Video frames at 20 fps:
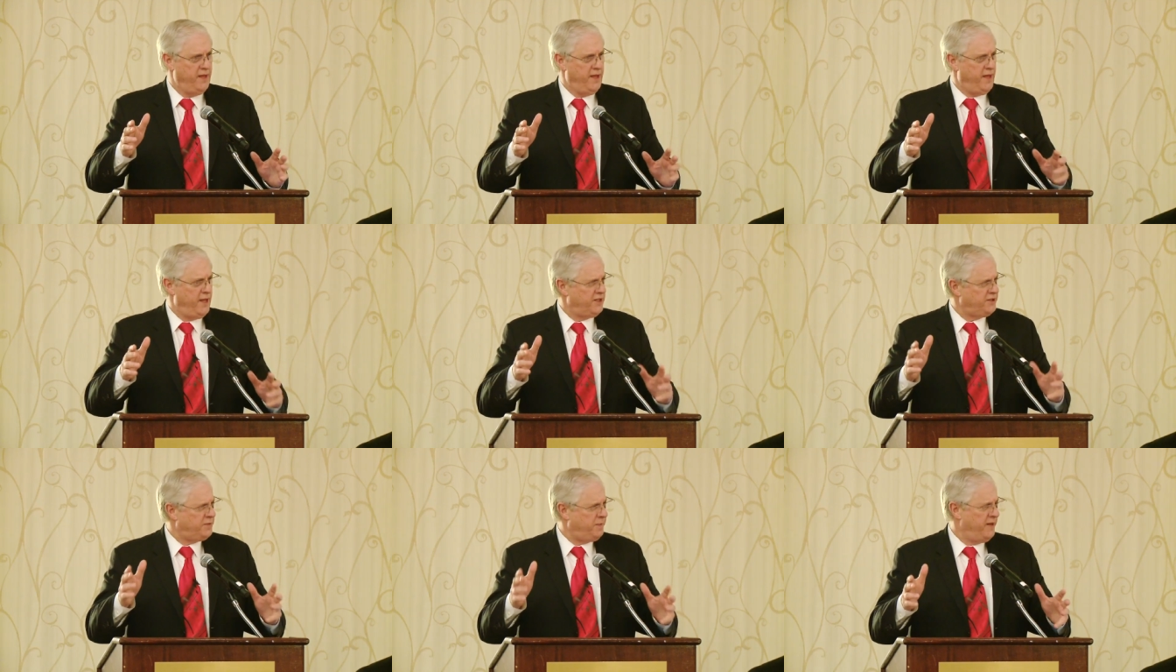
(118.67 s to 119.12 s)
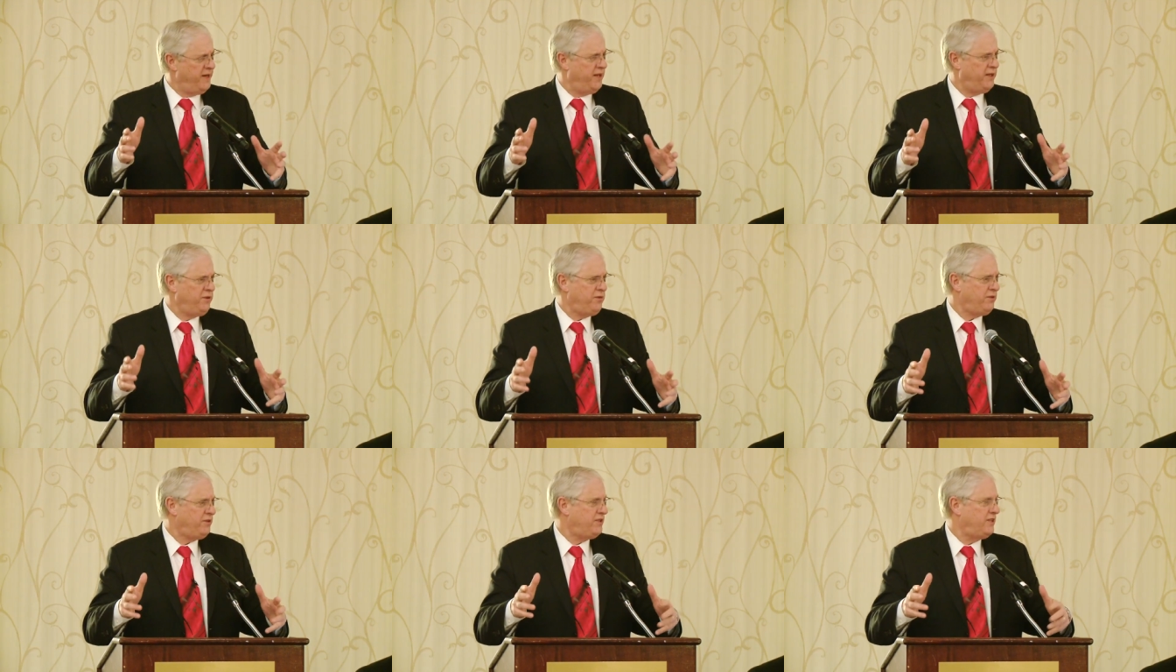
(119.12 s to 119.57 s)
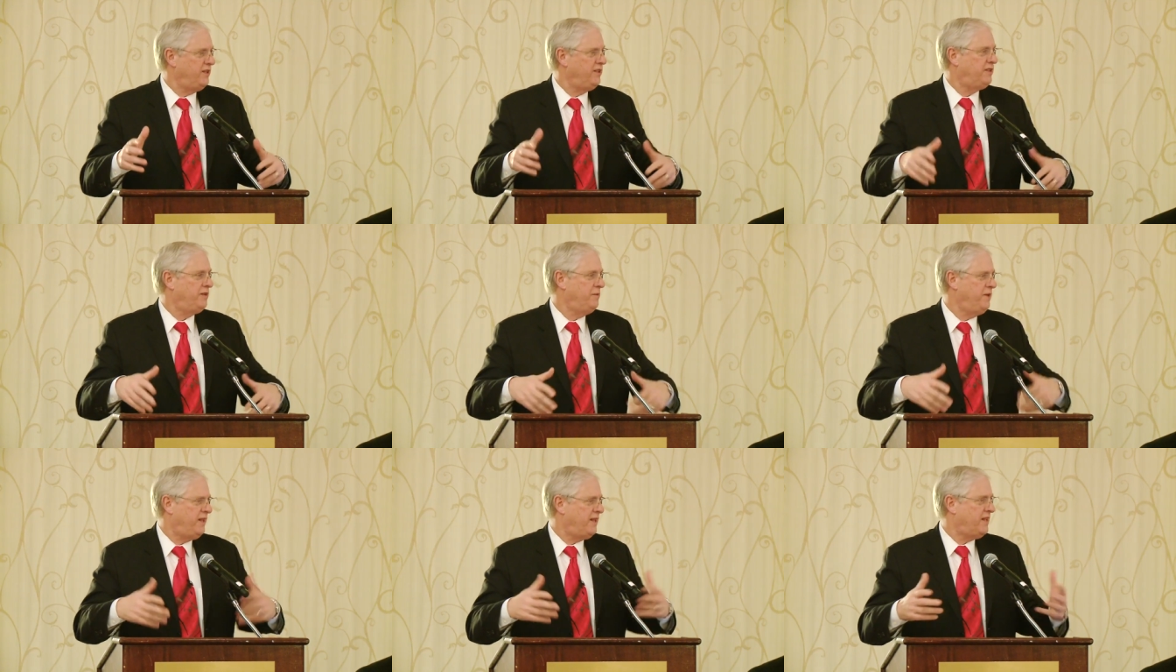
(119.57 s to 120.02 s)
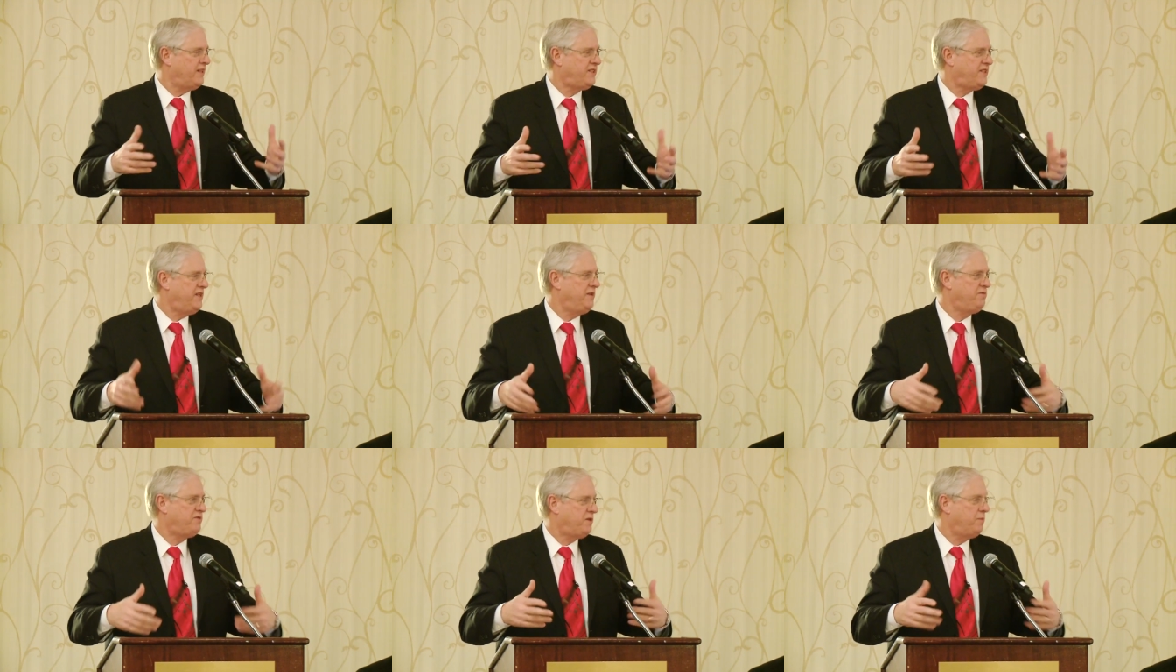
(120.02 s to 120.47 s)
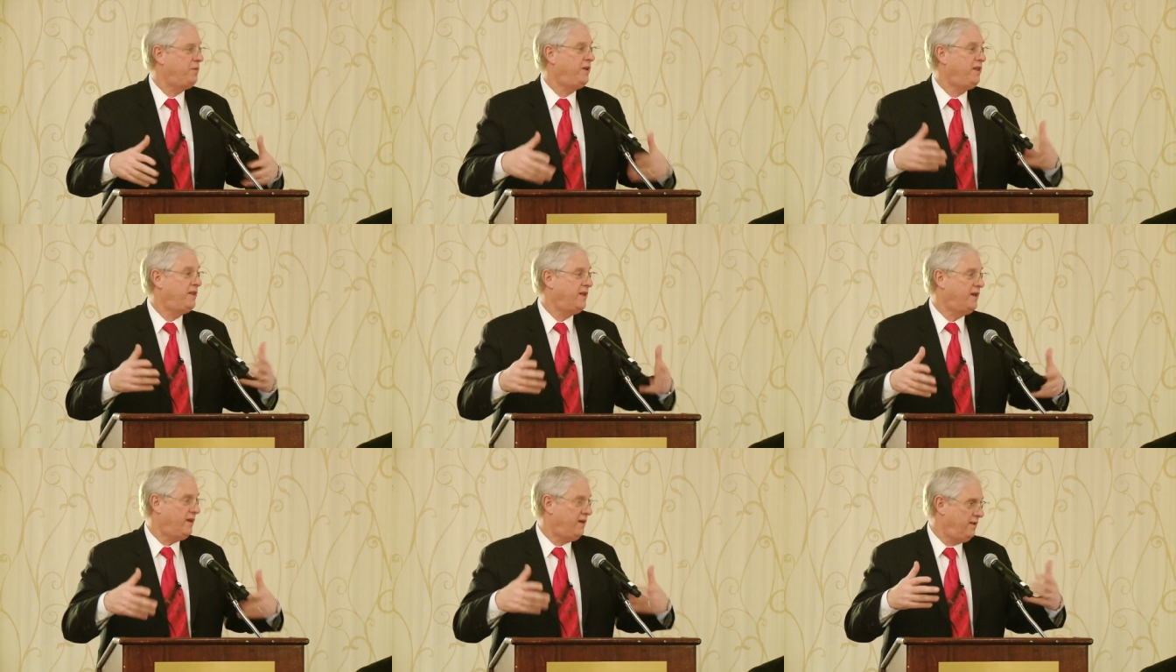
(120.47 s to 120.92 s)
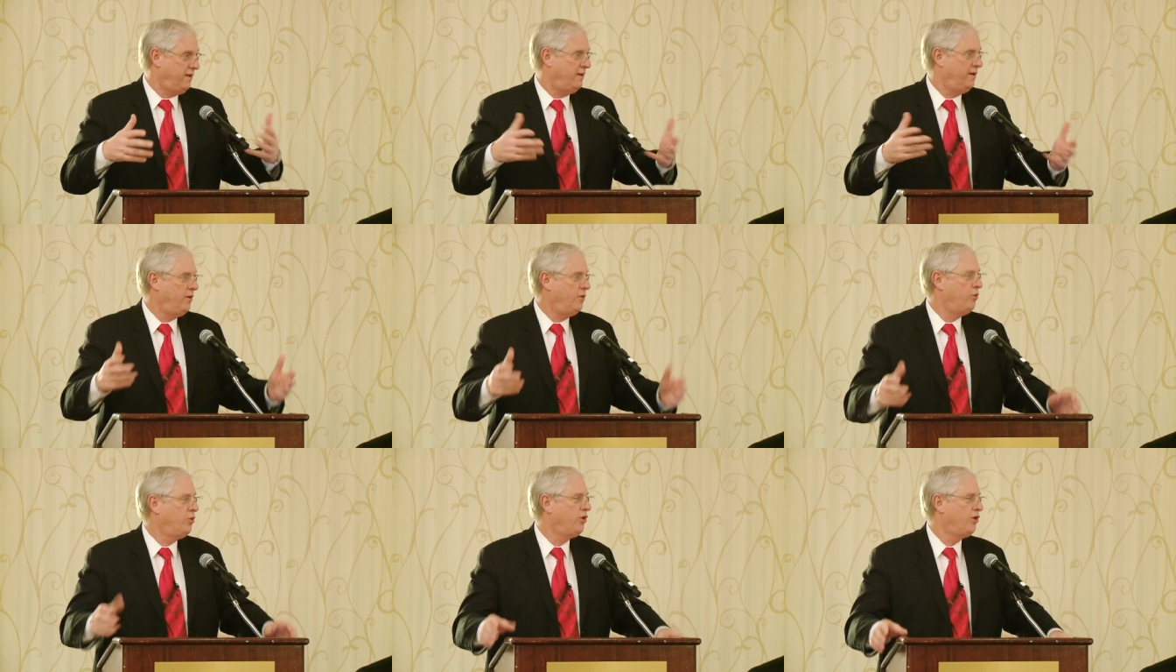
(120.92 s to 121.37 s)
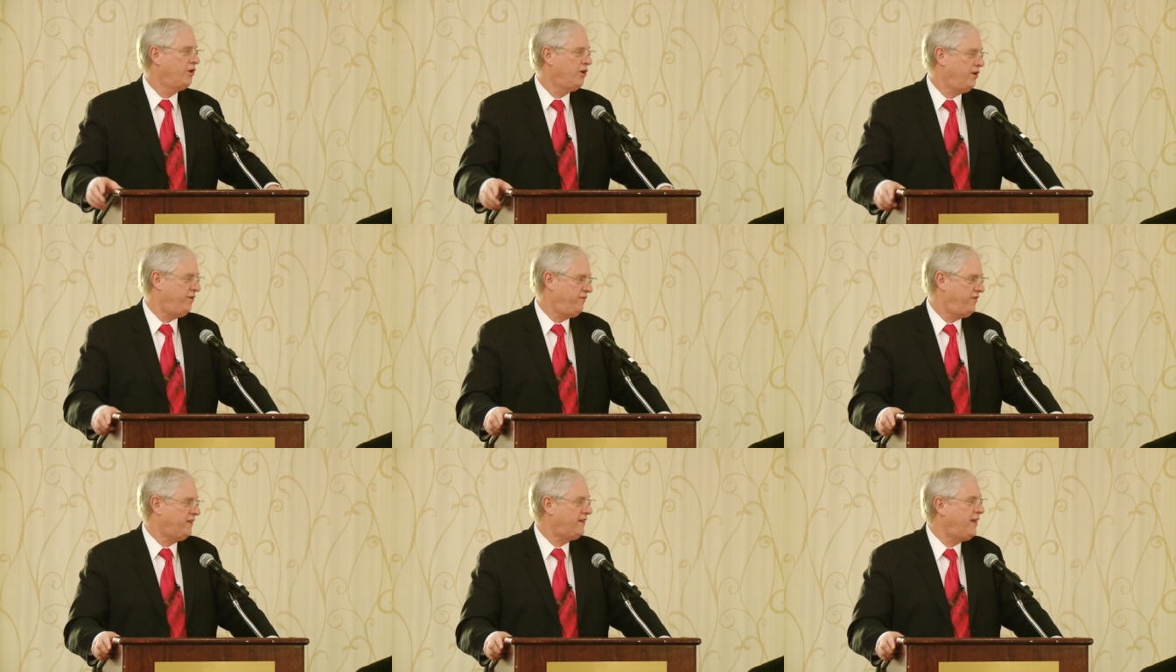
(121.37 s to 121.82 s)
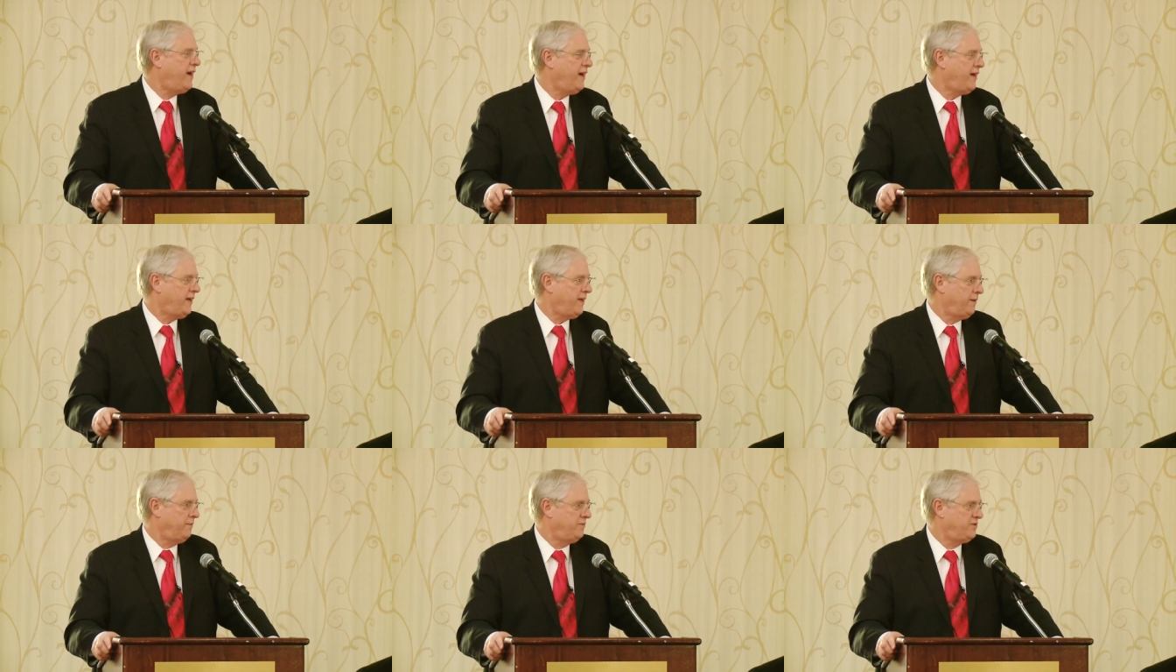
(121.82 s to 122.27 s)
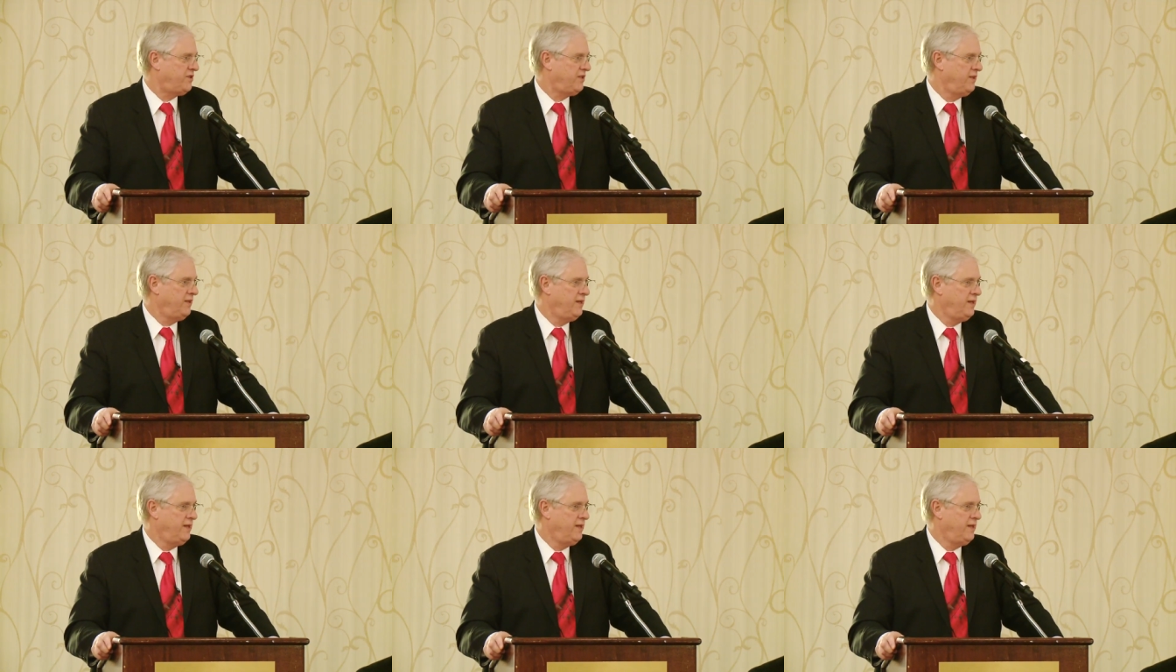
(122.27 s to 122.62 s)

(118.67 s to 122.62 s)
And it's been interesting to me, that seems to be the word of the times.